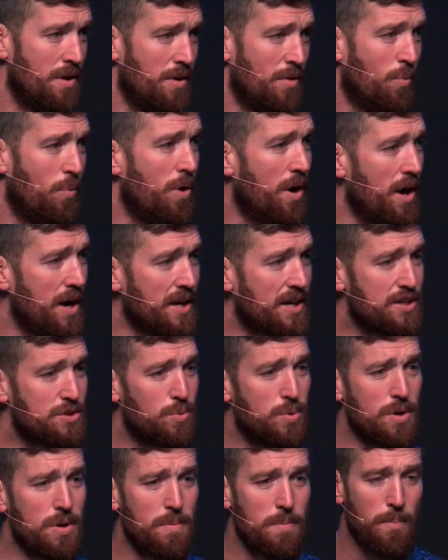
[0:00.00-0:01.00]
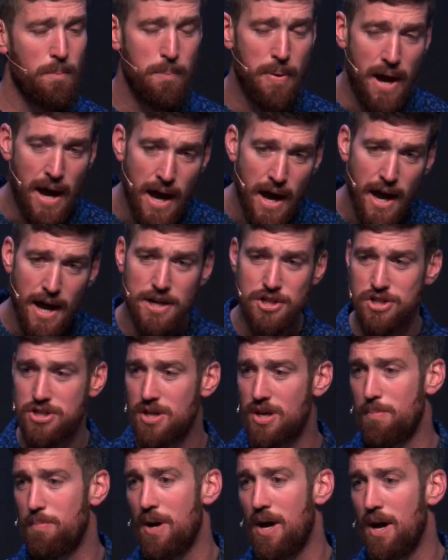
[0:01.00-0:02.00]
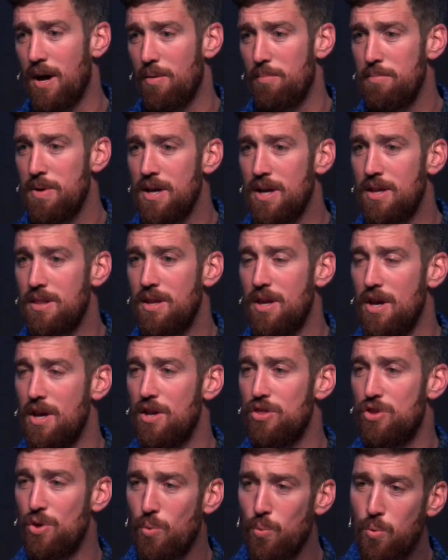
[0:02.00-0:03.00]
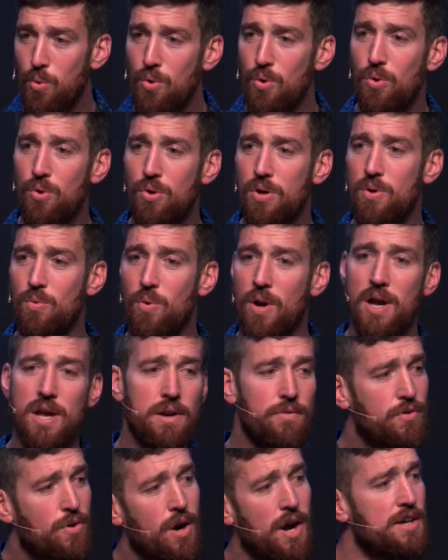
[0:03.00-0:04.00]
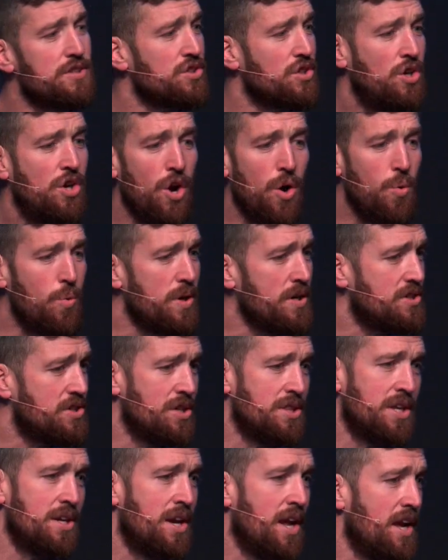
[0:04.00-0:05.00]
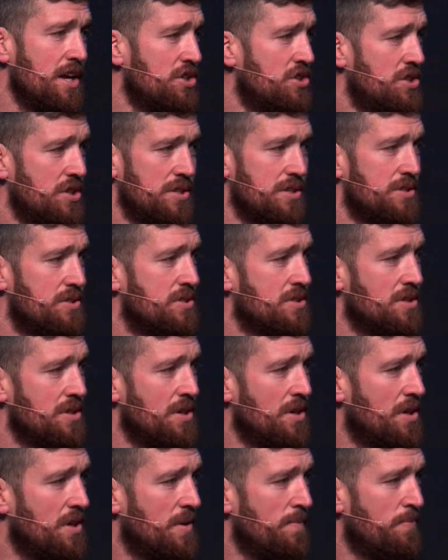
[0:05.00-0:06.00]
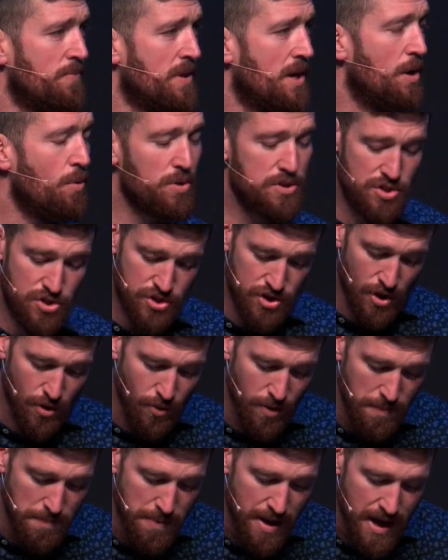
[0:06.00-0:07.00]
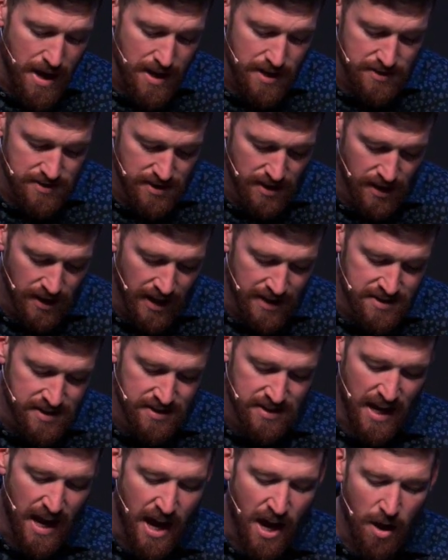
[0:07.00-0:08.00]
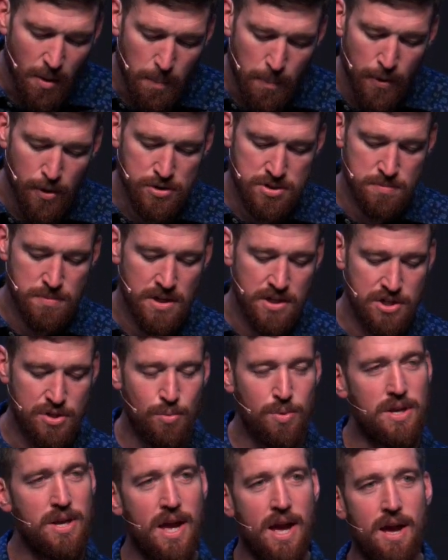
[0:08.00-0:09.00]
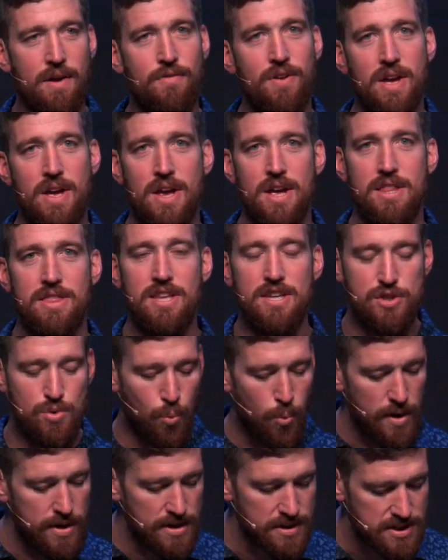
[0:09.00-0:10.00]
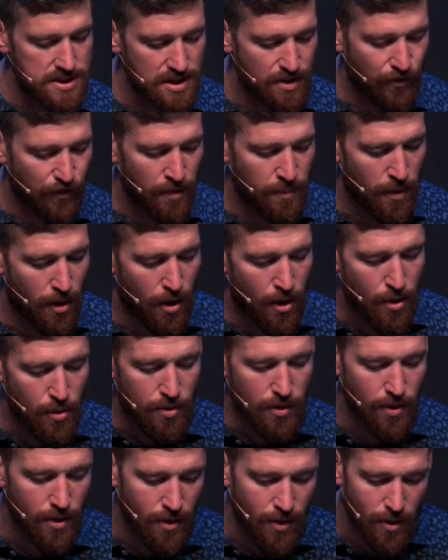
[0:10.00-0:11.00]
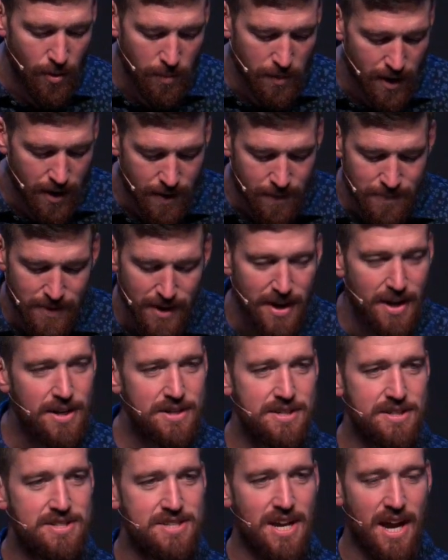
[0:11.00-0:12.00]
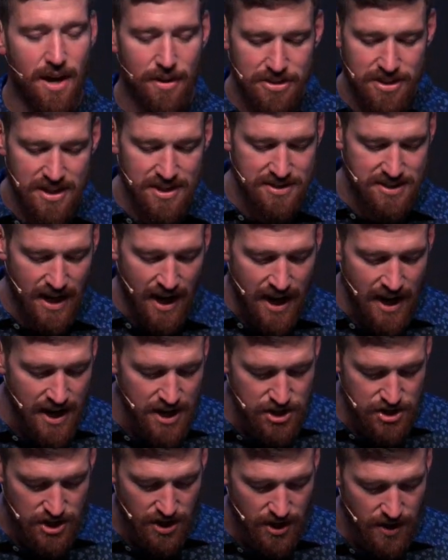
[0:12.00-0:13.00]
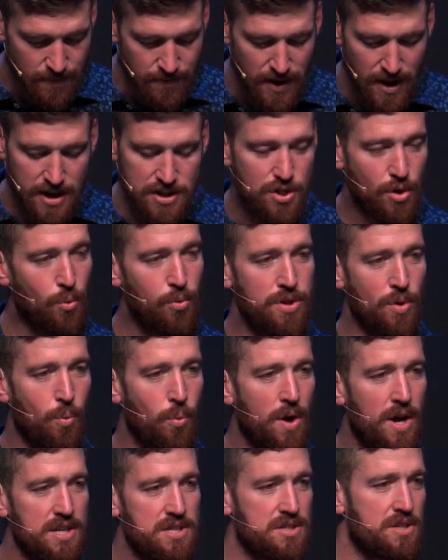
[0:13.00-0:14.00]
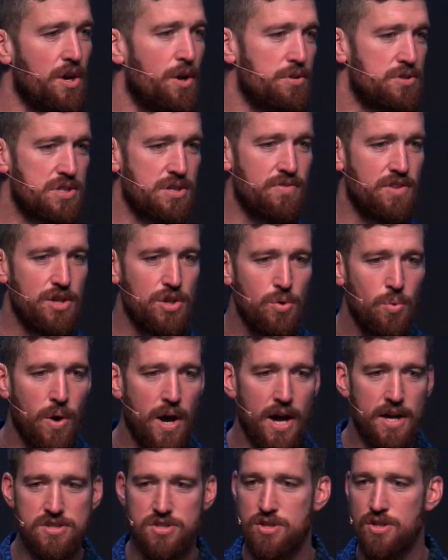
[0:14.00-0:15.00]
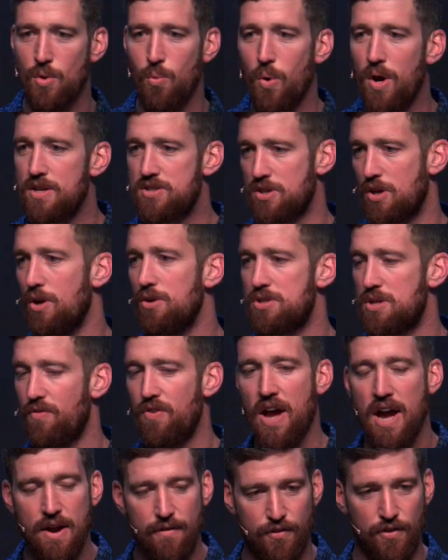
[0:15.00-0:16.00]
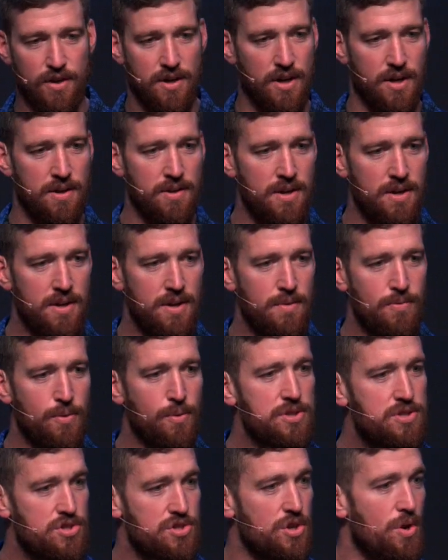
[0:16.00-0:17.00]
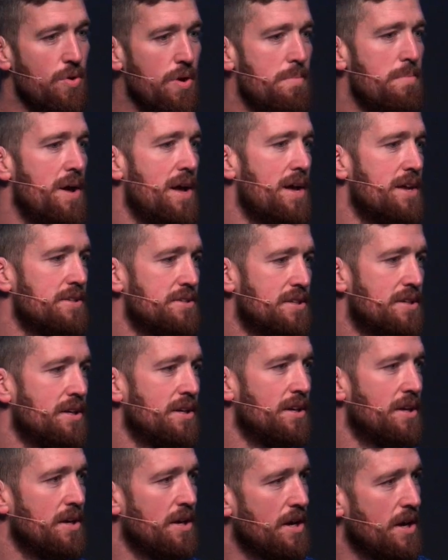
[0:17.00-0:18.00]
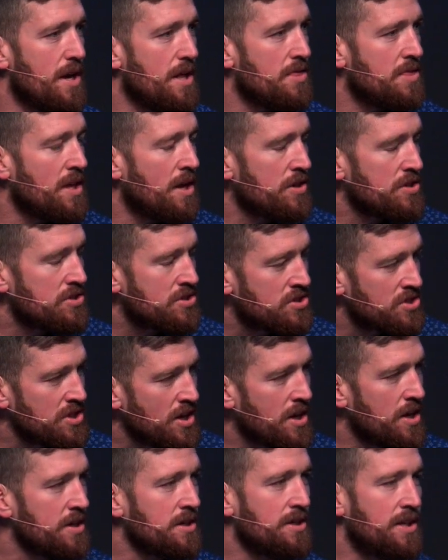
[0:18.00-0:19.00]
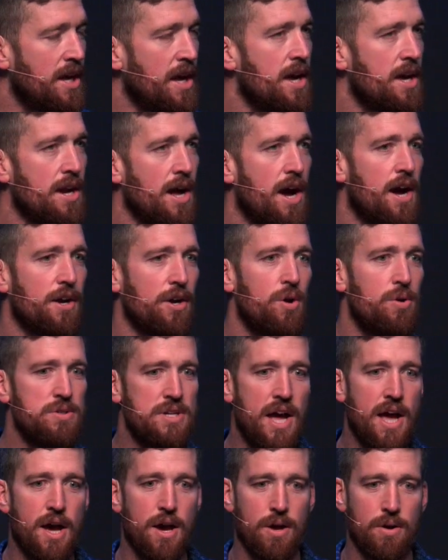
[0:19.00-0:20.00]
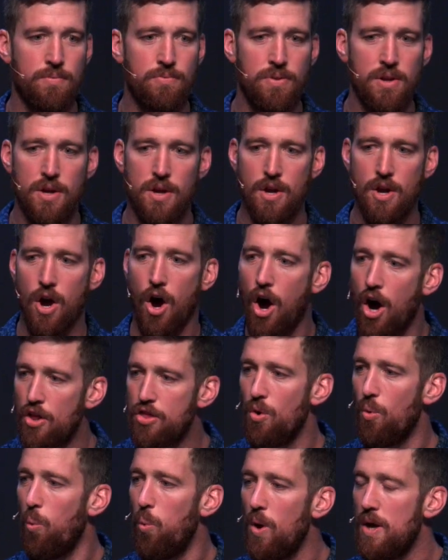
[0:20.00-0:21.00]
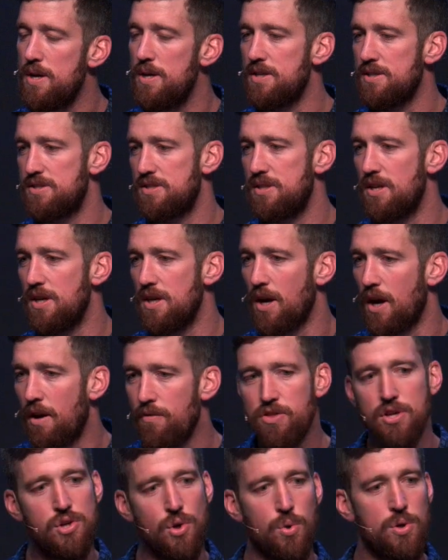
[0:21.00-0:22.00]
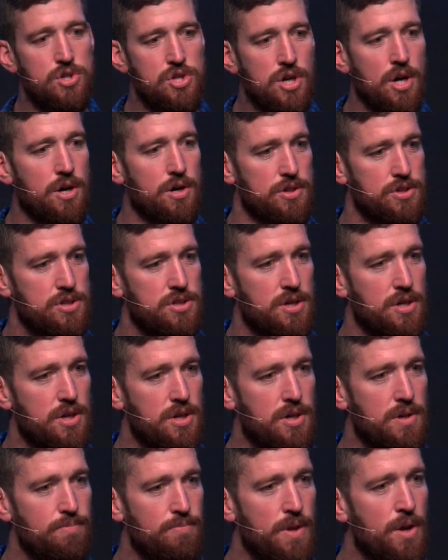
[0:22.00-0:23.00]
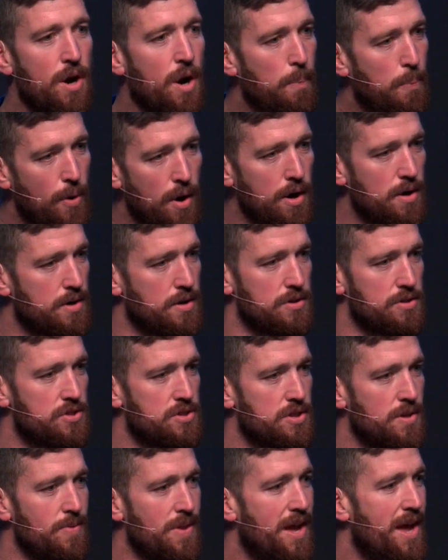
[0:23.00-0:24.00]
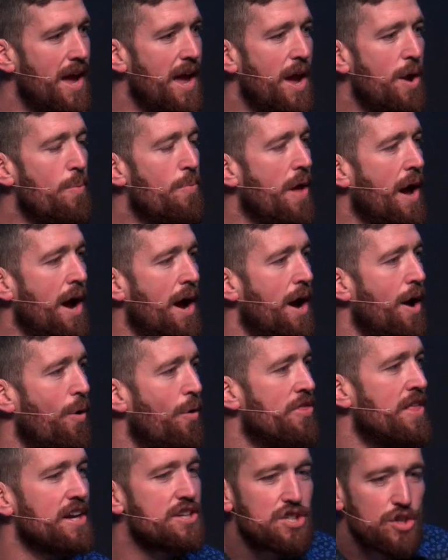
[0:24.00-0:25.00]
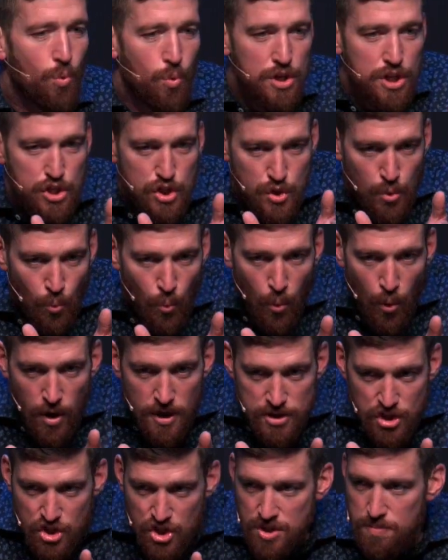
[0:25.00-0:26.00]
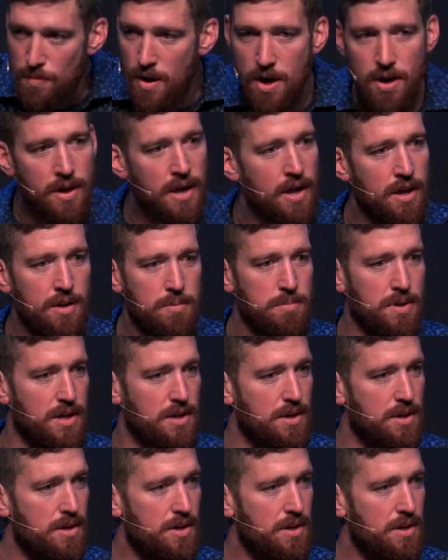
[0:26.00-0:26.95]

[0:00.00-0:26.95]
Why? Because we're passionate about, man, the rule and reign of Christ going to the nations. And what's so amazing as this outpost minister, we have these witnesses from Oklahoma to Southeast Asia, to the west coast of the U.S., to the west coast of Africa. What's so amazing, the sun cannot go down on the witnessing of the door church and our partners. And I, that's we're just one small element.